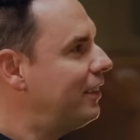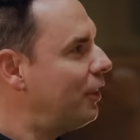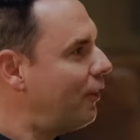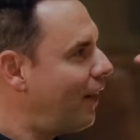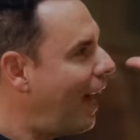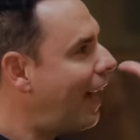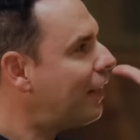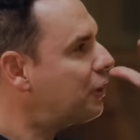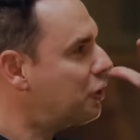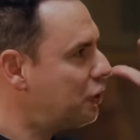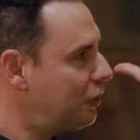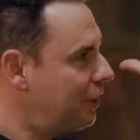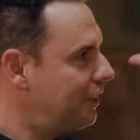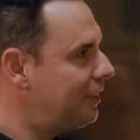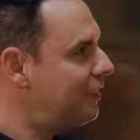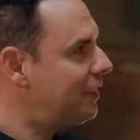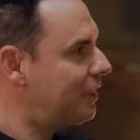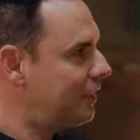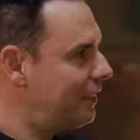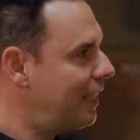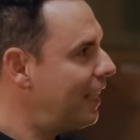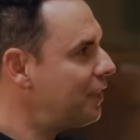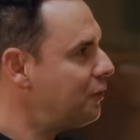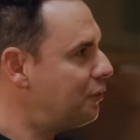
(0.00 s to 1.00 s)
They're actually
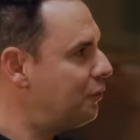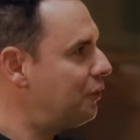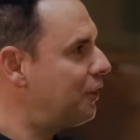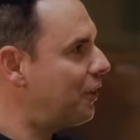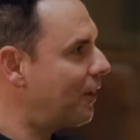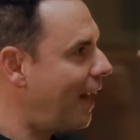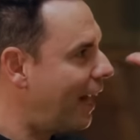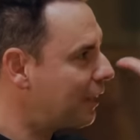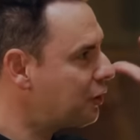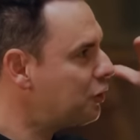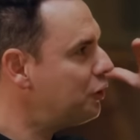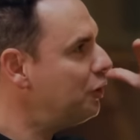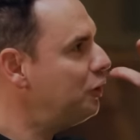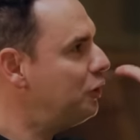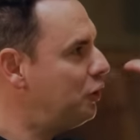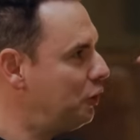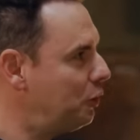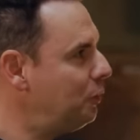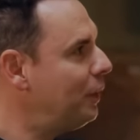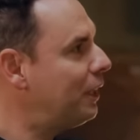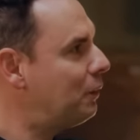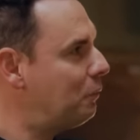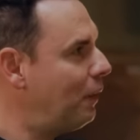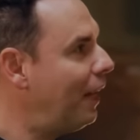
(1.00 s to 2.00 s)
successful, they're actually
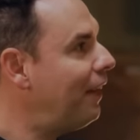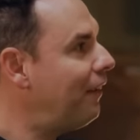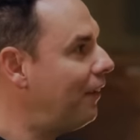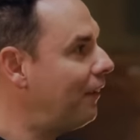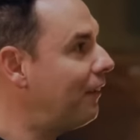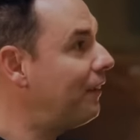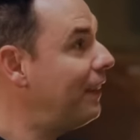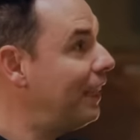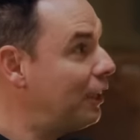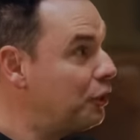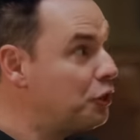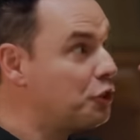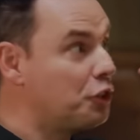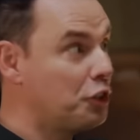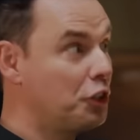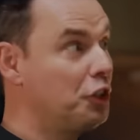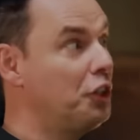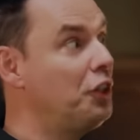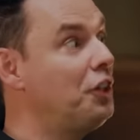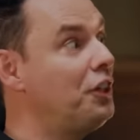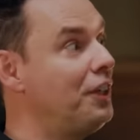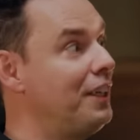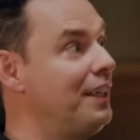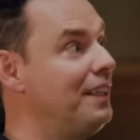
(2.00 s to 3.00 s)
doing well, things are
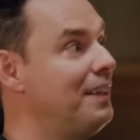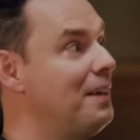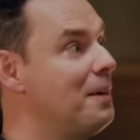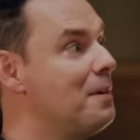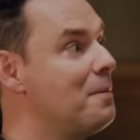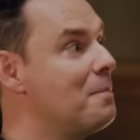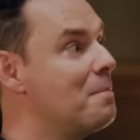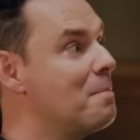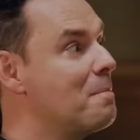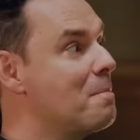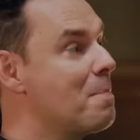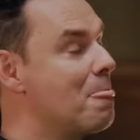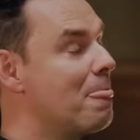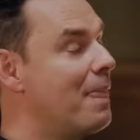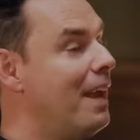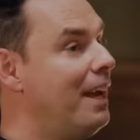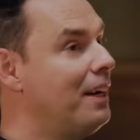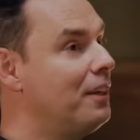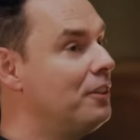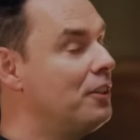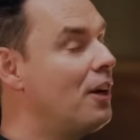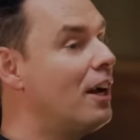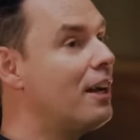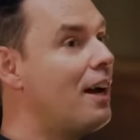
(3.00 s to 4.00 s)
good.
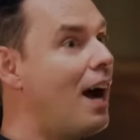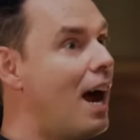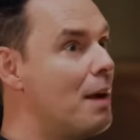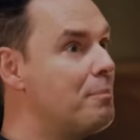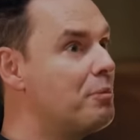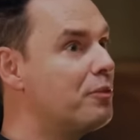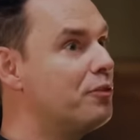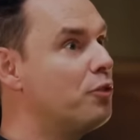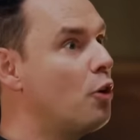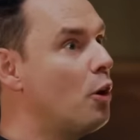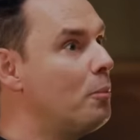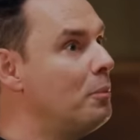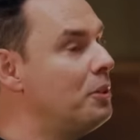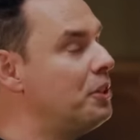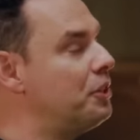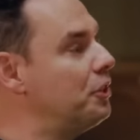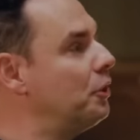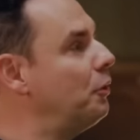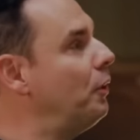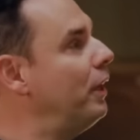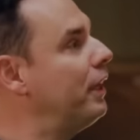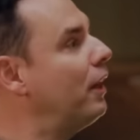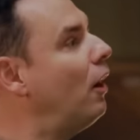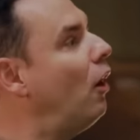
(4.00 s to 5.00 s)
And a lot of high
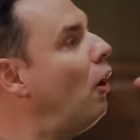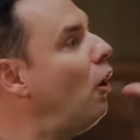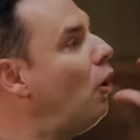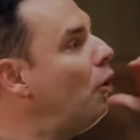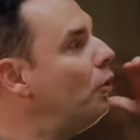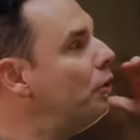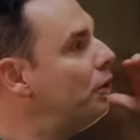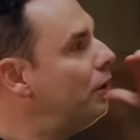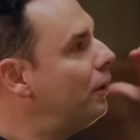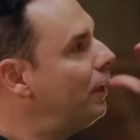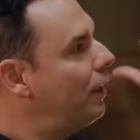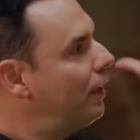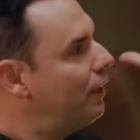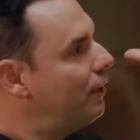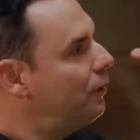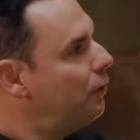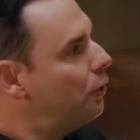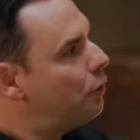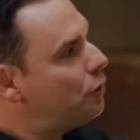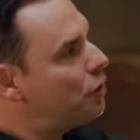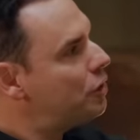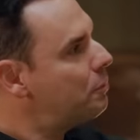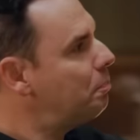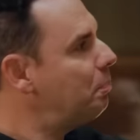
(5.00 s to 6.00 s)
performances are going, oh,
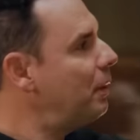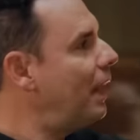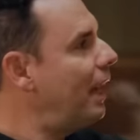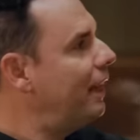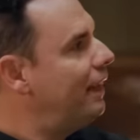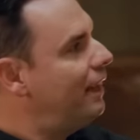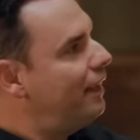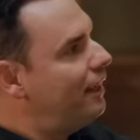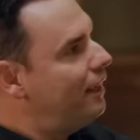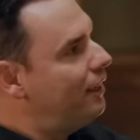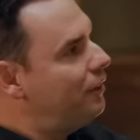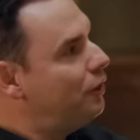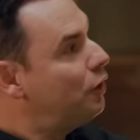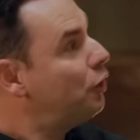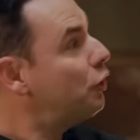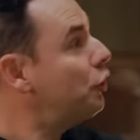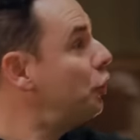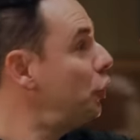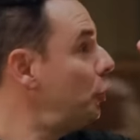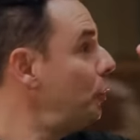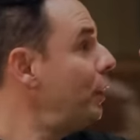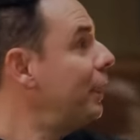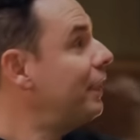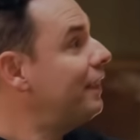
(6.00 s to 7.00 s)
you're just, you're
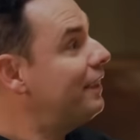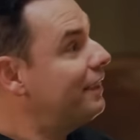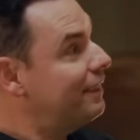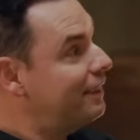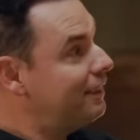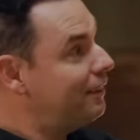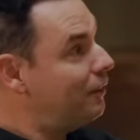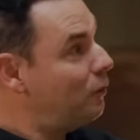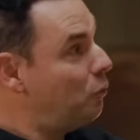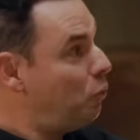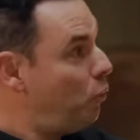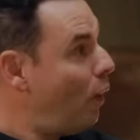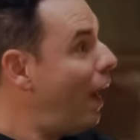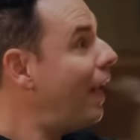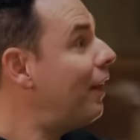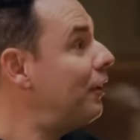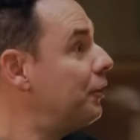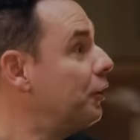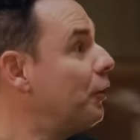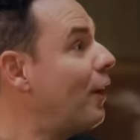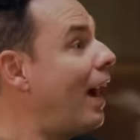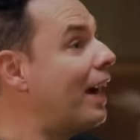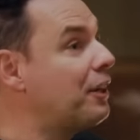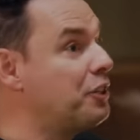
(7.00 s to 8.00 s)
doing
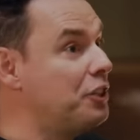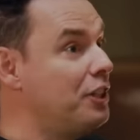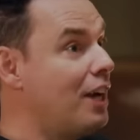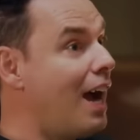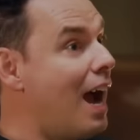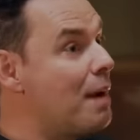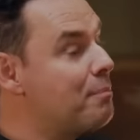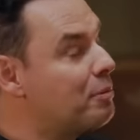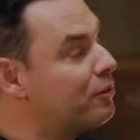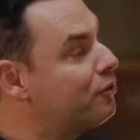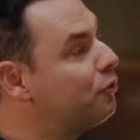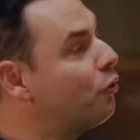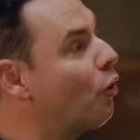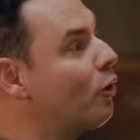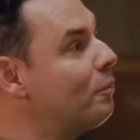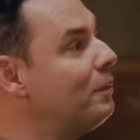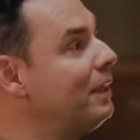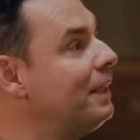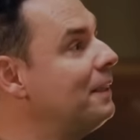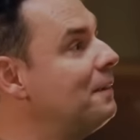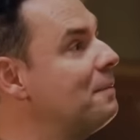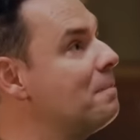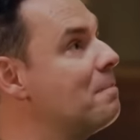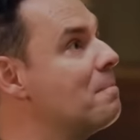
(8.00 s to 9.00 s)
well, you're actually high
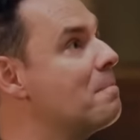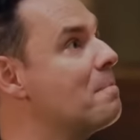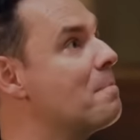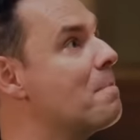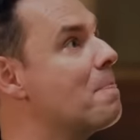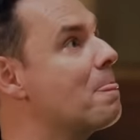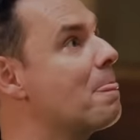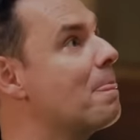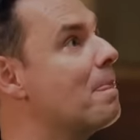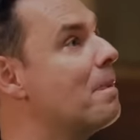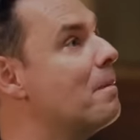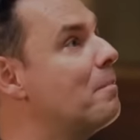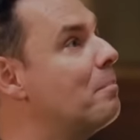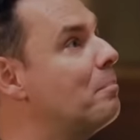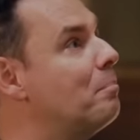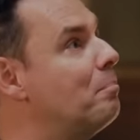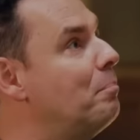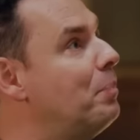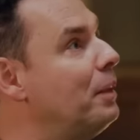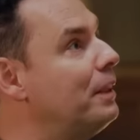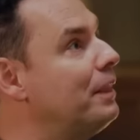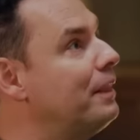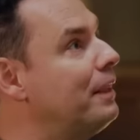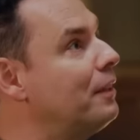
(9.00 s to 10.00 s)
performing,
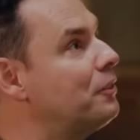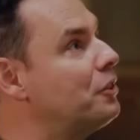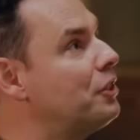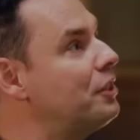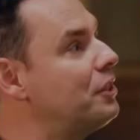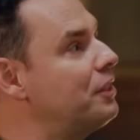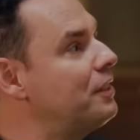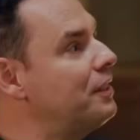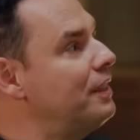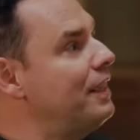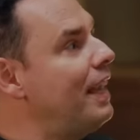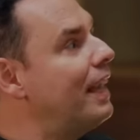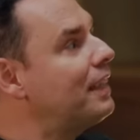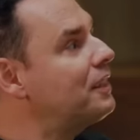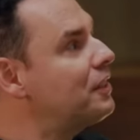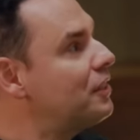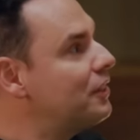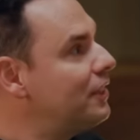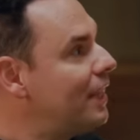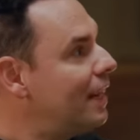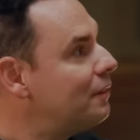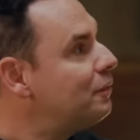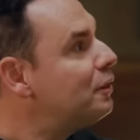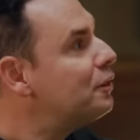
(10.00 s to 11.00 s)
but there's this
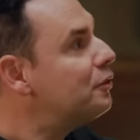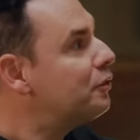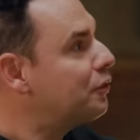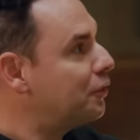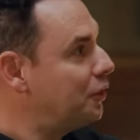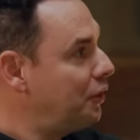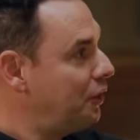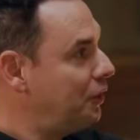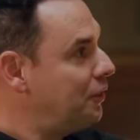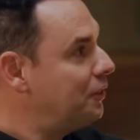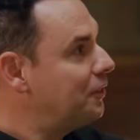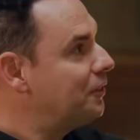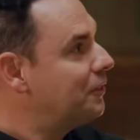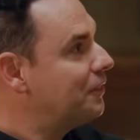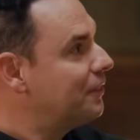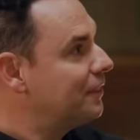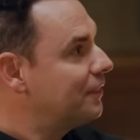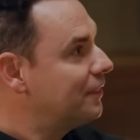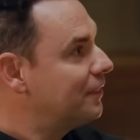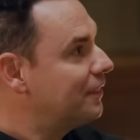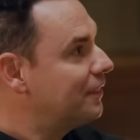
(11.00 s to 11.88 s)
next level for you.